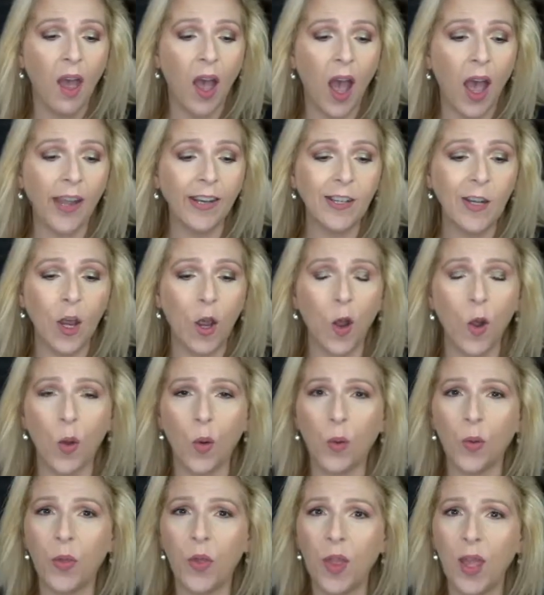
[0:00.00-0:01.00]
I
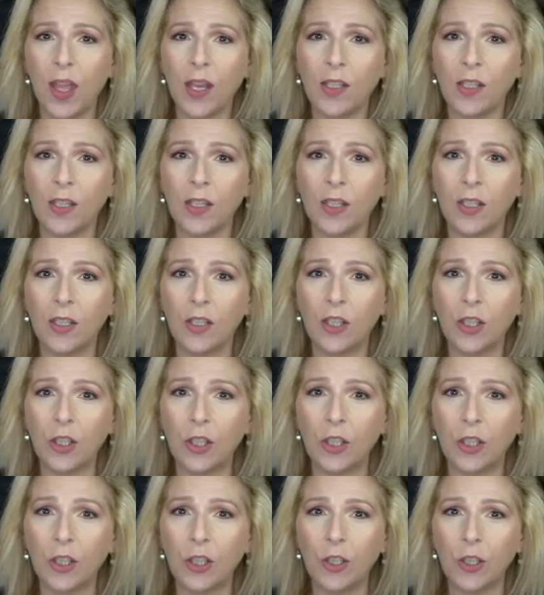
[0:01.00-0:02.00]
know that
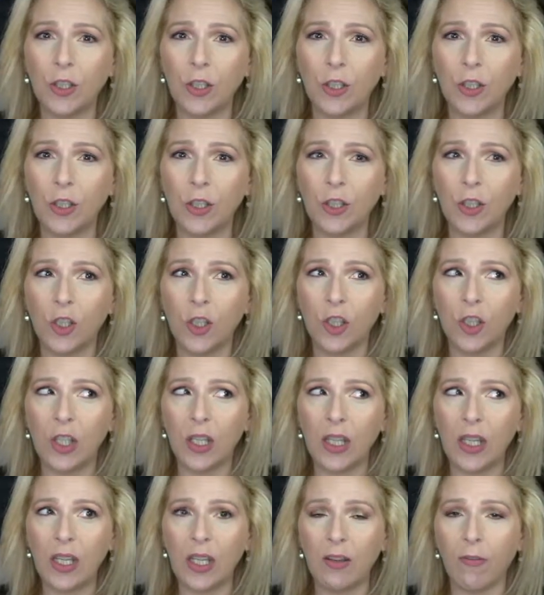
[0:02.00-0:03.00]

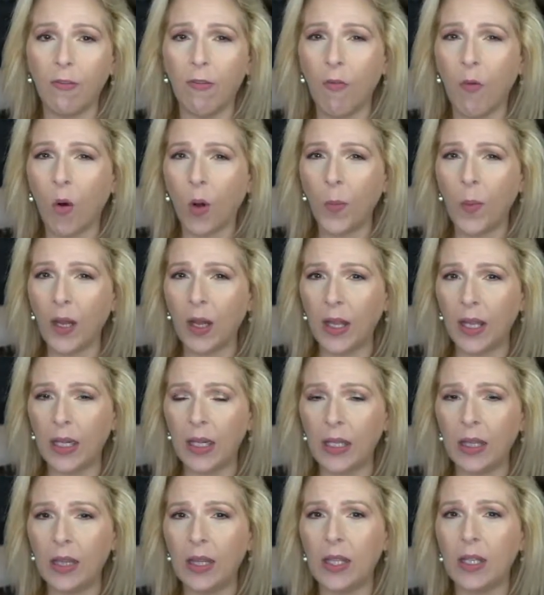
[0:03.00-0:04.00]
she
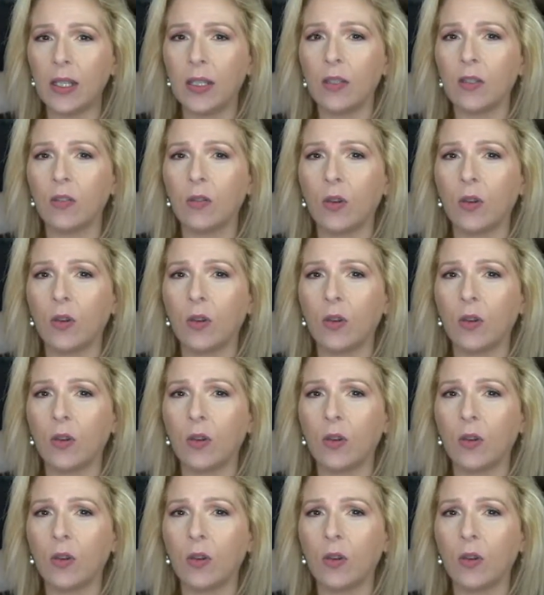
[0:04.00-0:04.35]
formulated this,